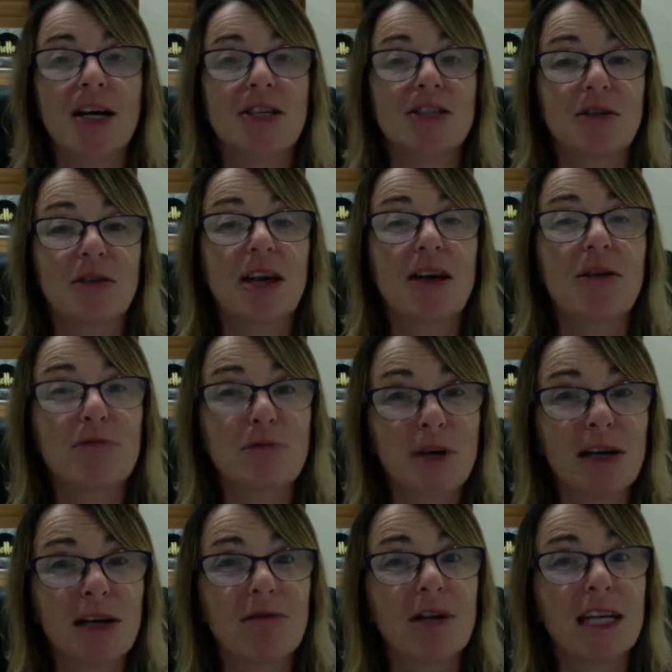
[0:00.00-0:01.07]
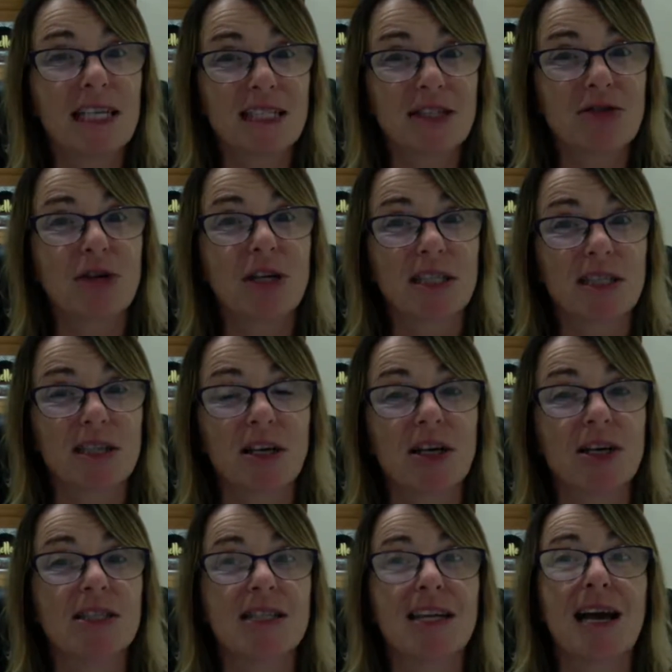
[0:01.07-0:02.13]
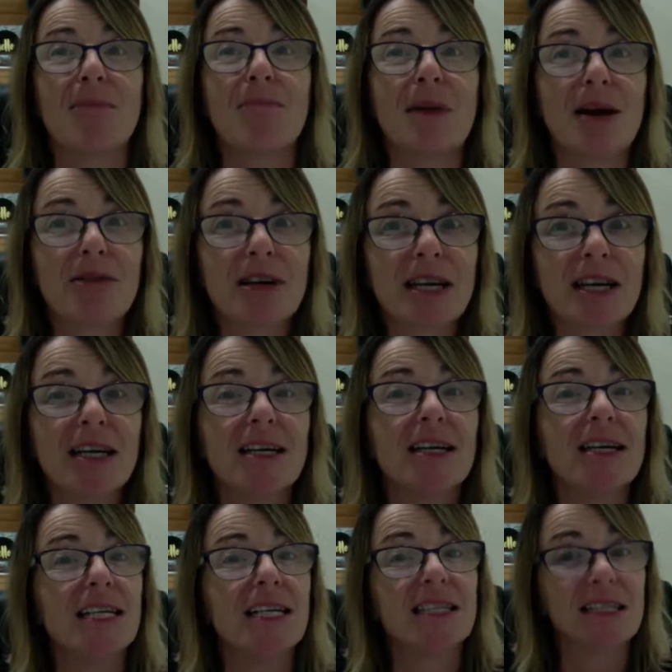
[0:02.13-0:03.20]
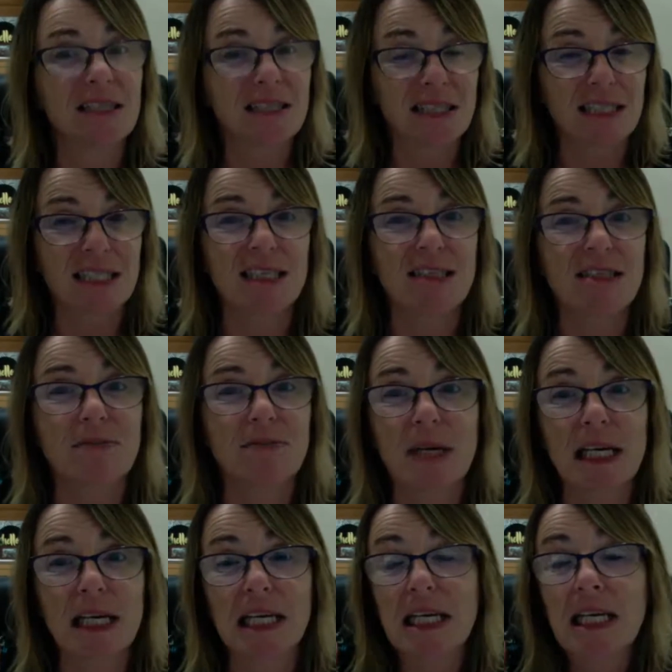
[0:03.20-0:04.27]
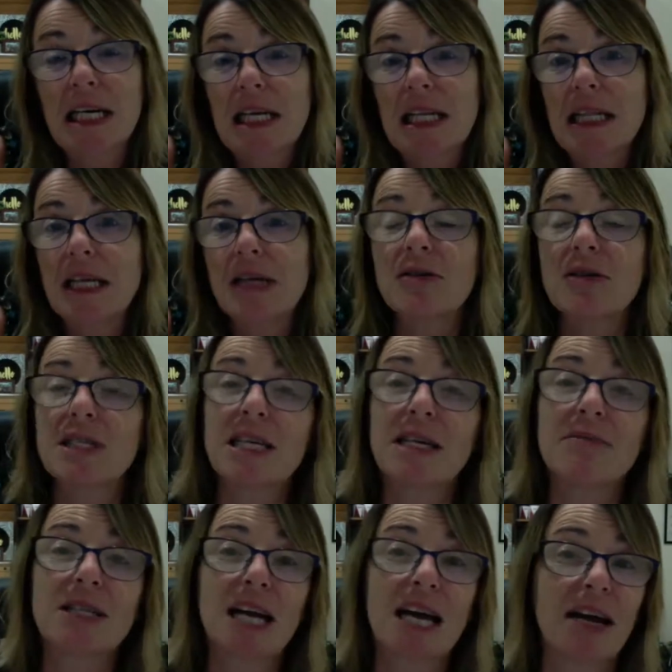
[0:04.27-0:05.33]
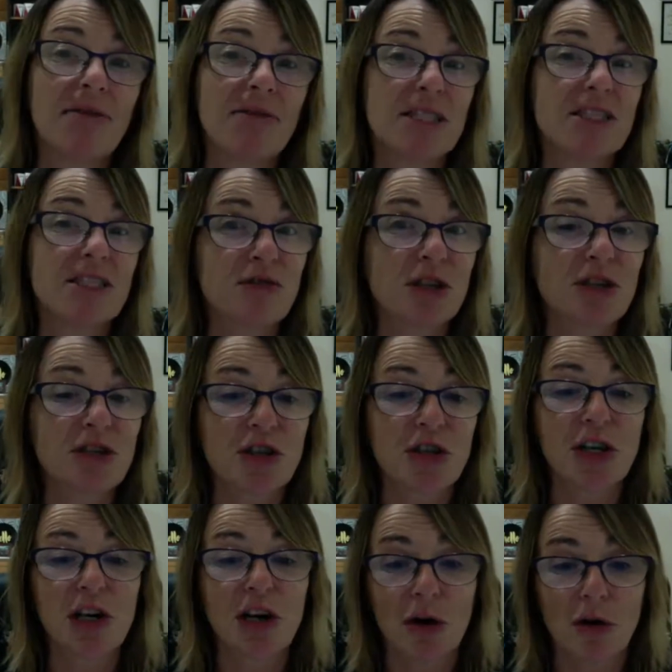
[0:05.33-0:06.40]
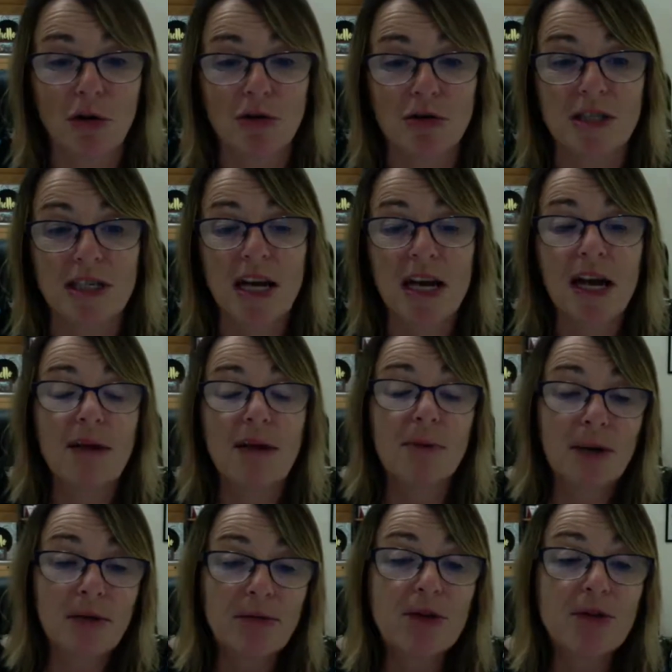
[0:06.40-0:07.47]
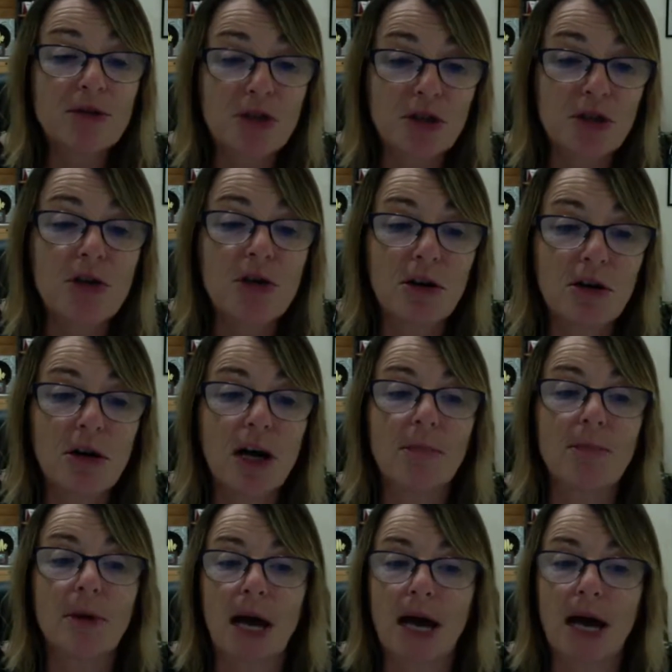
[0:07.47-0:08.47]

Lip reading: So they're really, really strict on us. America, it doesn't seem to be, they don't seem to have as stringent laws. But if you do look up